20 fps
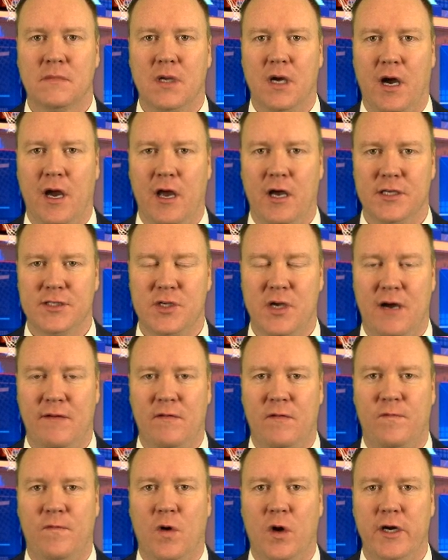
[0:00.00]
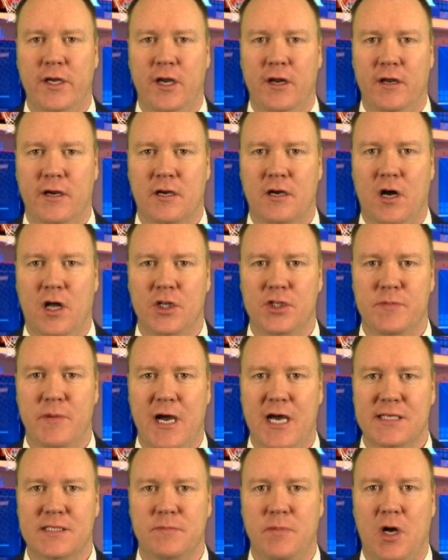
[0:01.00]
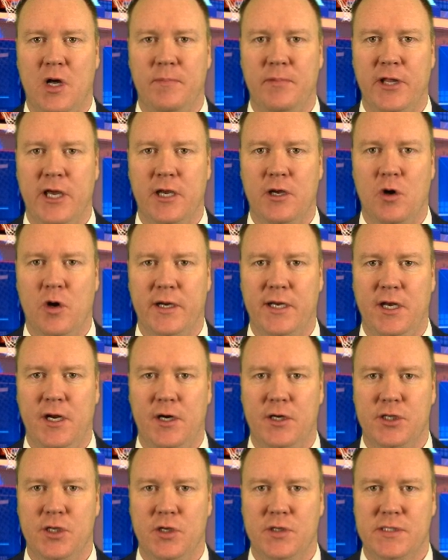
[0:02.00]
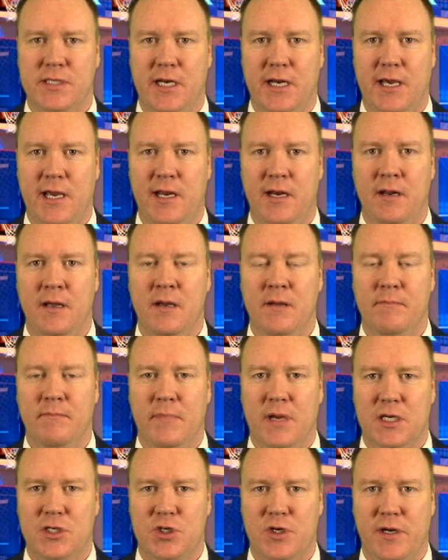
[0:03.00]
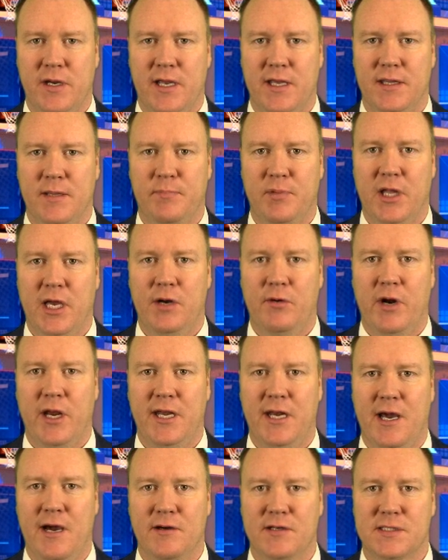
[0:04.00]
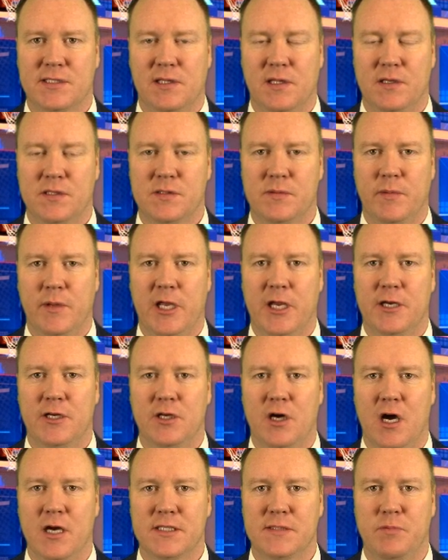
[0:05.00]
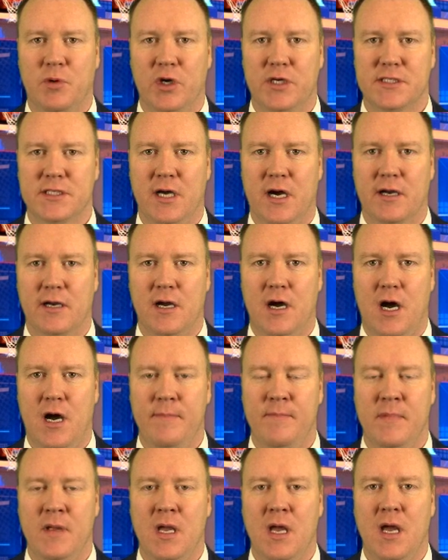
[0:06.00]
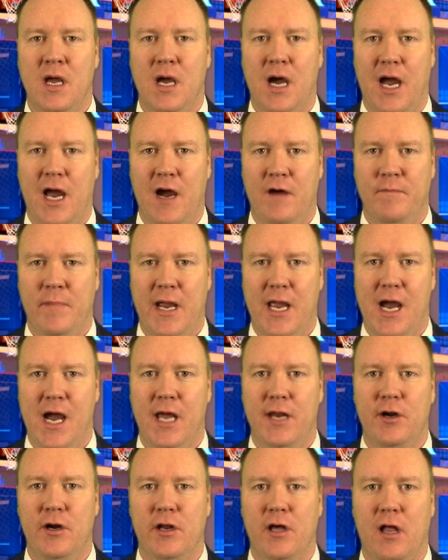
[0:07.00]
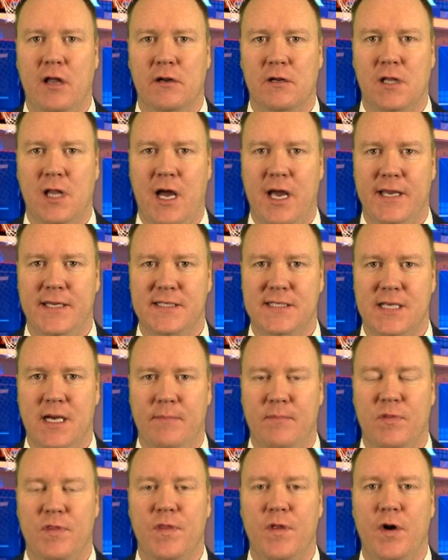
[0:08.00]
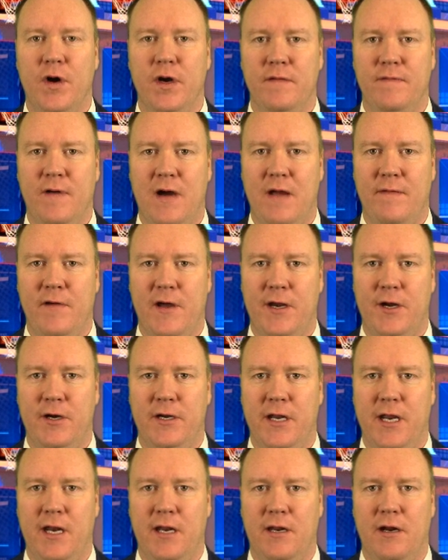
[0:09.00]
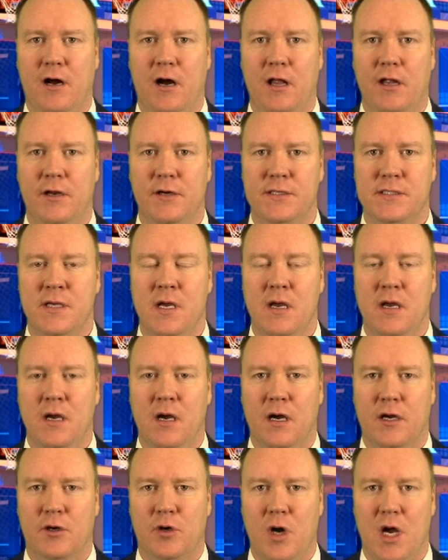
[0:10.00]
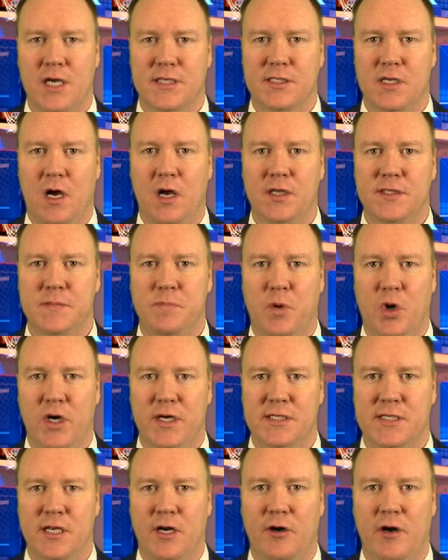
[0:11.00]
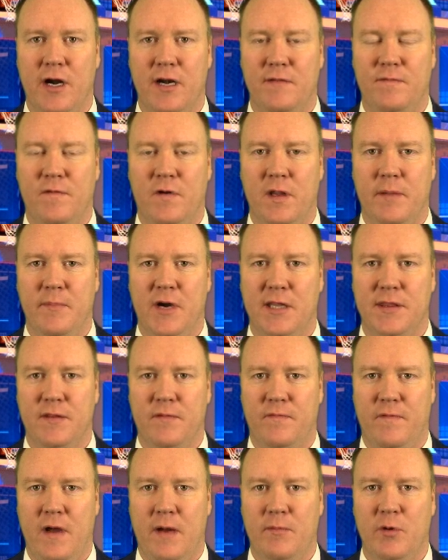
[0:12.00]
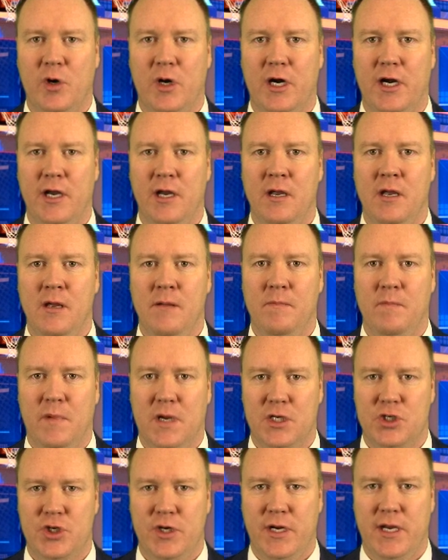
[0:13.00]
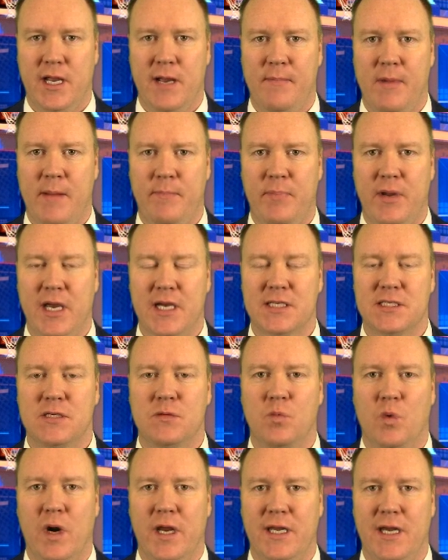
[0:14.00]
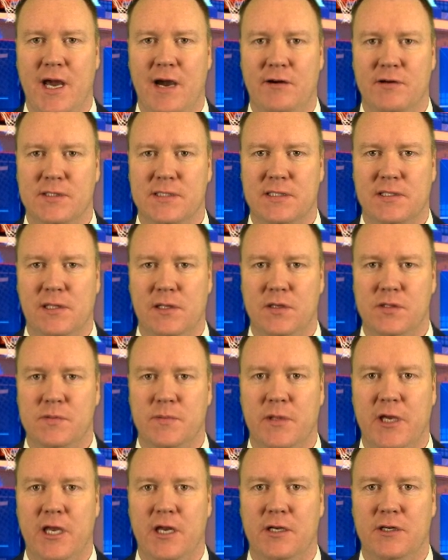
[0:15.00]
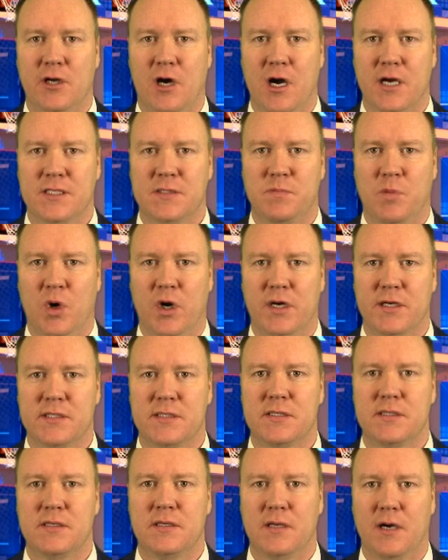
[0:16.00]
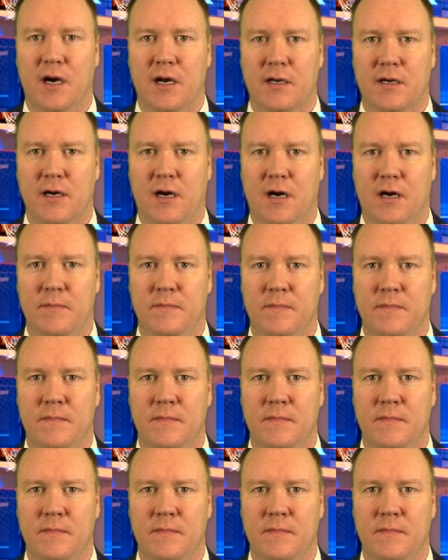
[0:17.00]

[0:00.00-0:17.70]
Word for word: I also have a 4-unit college basketball play going here Tuesday night. Make sure you get the play right now exclusively at DocSports.com. I have my $100 clients up $3,580 across all sports already for the month of February. Make sure you get my picks right now exclusively at DocSports.com.